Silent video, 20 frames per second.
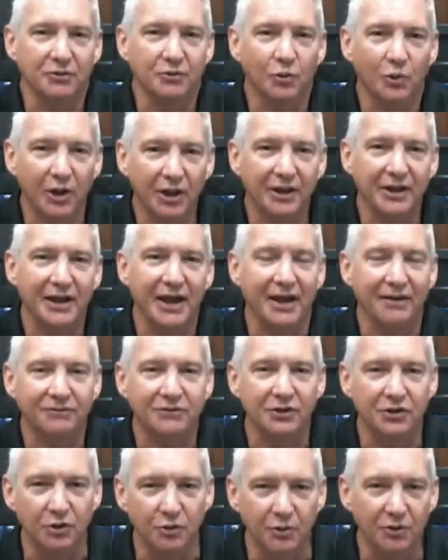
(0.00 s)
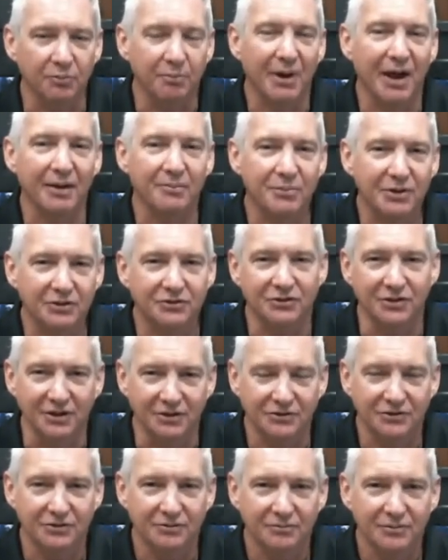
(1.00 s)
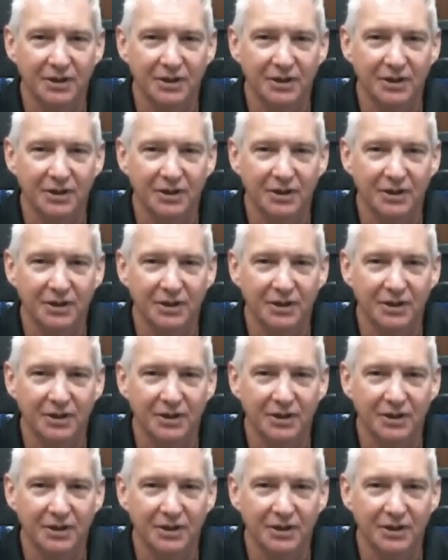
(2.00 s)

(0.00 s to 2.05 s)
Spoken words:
really have to do with my business?